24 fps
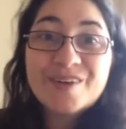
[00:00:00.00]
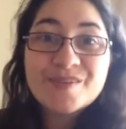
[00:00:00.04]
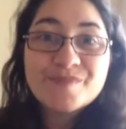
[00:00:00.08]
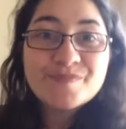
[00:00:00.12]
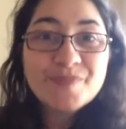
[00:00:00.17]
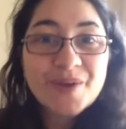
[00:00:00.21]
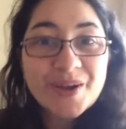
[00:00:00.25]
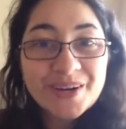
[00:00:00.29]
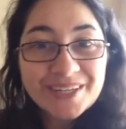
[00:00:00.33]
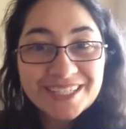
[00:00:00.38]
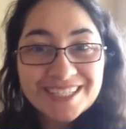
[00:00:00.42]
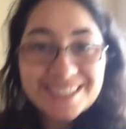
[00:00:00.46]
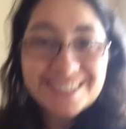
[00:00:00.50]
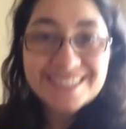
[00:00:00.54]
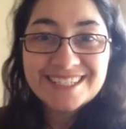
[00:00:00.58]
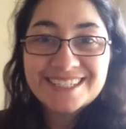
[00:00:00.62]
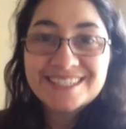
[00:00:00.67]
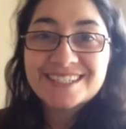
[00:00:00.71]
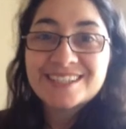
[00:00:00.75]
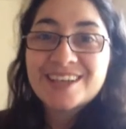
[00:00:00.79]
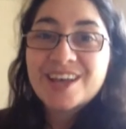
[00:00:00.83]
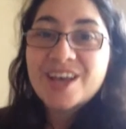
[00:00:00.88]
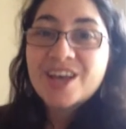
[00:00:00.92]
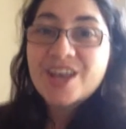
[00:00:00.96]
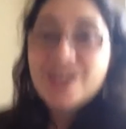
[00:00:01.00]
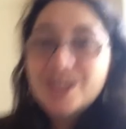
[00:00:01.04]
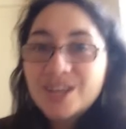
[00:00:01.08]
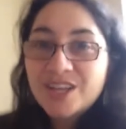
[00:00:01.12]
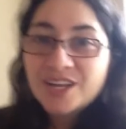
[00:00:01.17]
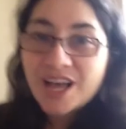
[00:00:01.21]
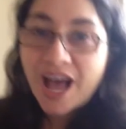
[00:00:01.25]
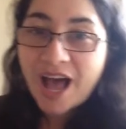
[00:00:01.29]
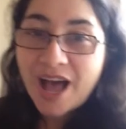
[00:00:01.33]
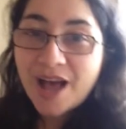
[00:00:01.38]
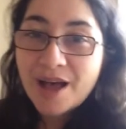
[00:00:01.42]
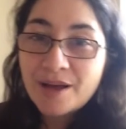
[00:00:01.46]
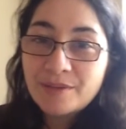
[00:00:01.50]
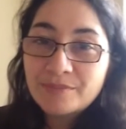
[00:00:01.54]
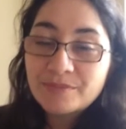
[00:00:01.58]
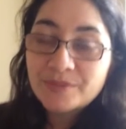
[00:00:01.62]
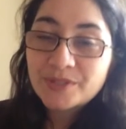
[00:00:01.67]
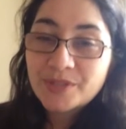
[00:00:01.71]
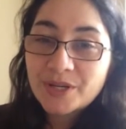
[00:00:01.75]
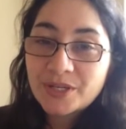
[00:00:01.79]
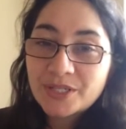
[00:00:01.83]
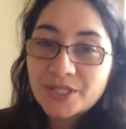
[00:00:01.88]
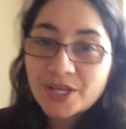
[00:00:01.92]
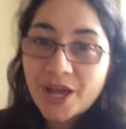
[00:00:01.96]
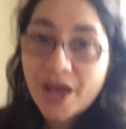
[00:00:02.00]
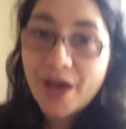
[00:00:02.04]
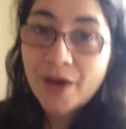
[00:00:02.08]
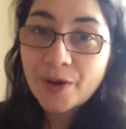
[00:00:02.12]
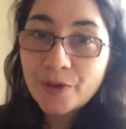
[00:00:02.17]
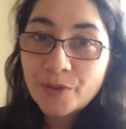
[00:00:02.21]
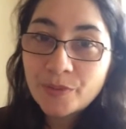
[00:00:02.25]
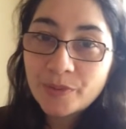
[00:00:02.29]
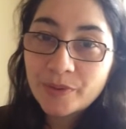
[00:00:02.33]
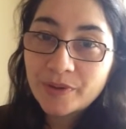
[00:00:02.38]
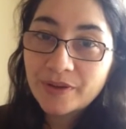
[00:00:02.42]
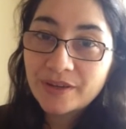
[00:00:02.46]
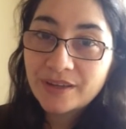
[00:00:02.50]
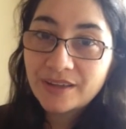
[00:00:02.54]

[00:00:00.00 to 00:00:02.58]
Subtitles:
Bonuses. So to help,